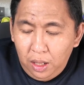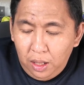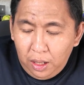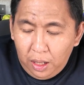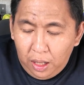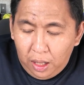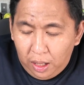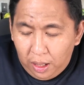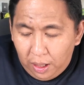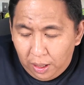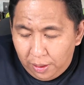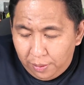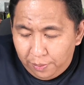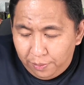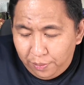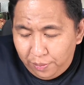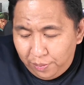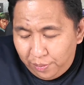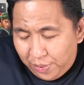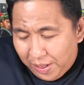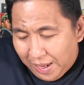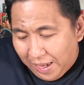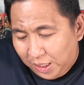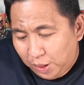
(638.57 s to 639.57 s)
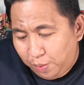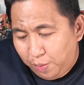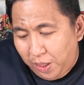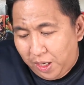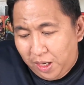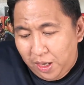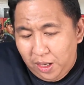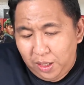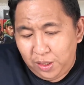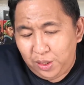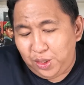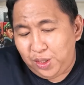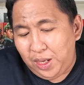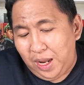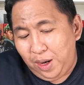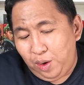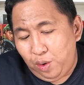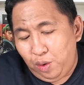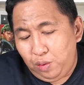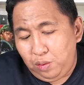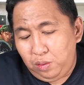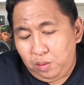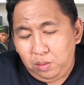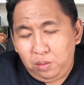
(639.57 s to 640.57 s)
That's because I
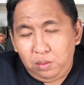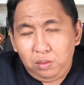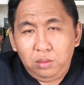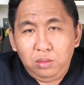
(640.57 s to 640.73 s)
don't